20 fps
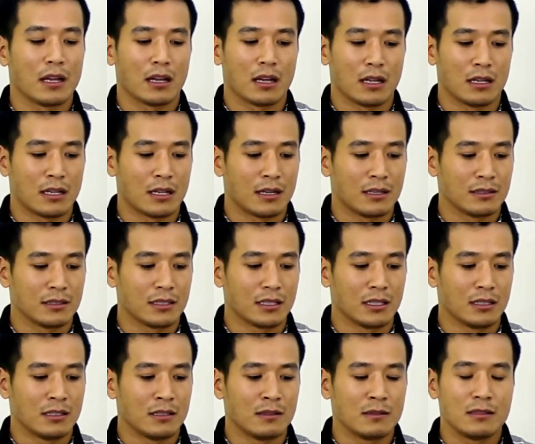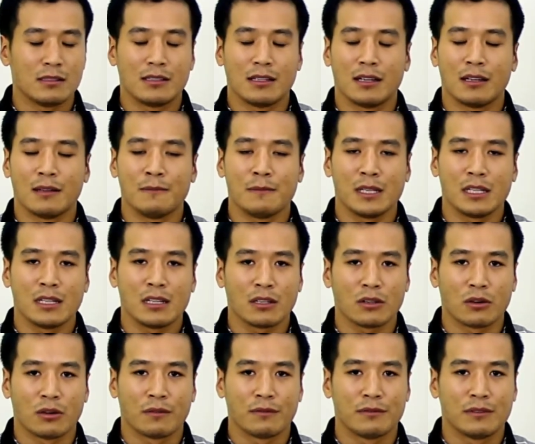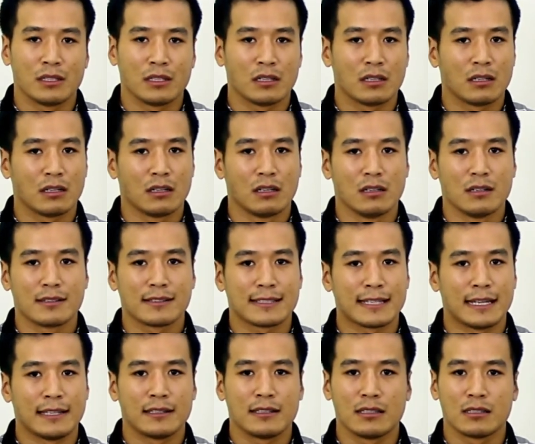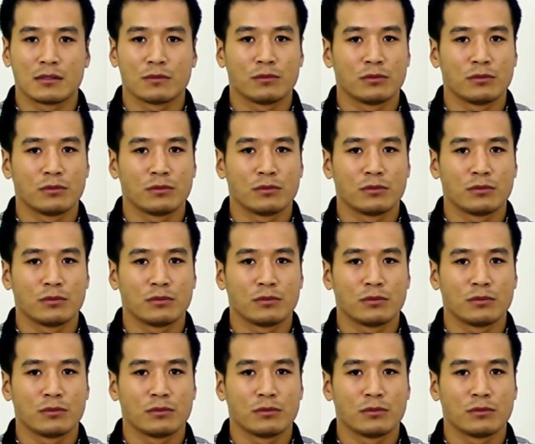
Now the meaning of the sentence